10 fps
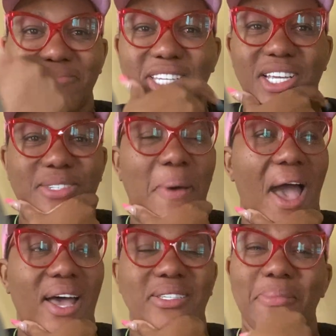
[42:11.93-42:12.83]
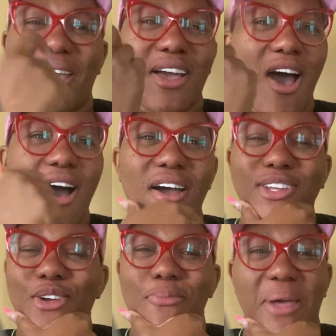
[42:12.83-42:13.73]
Tears in my eyes. I'm like,
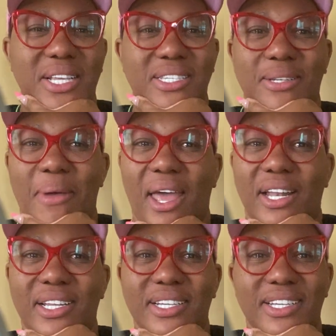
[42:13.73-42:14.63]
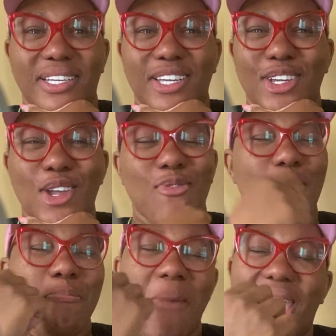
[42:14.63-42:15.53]
God, you're amazing, man. You're
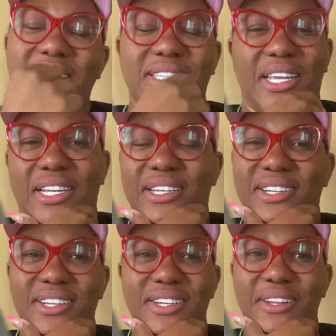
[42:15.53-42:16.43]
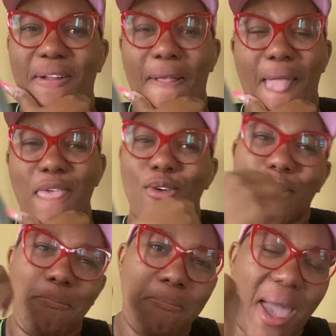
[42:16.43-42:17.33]
amazing. You're
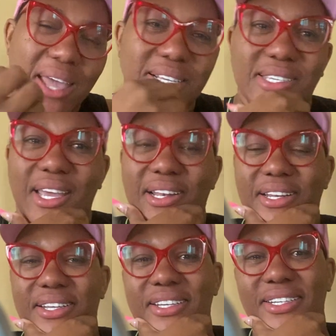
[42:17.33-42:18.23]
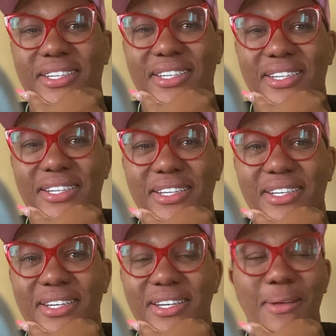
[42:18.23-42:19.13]
amazing.
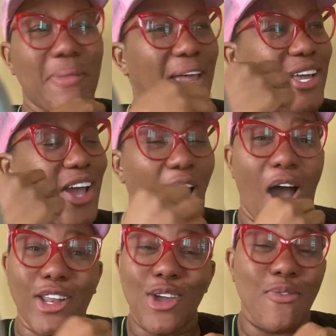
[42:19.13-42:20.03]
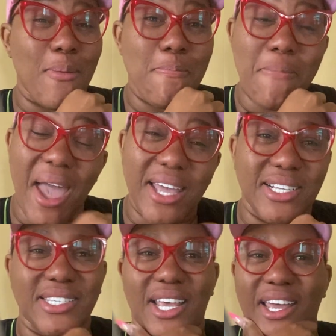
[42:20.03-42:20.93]
I'm like, God, you're
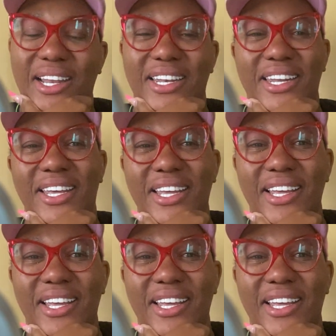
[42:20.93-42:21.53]
amazing.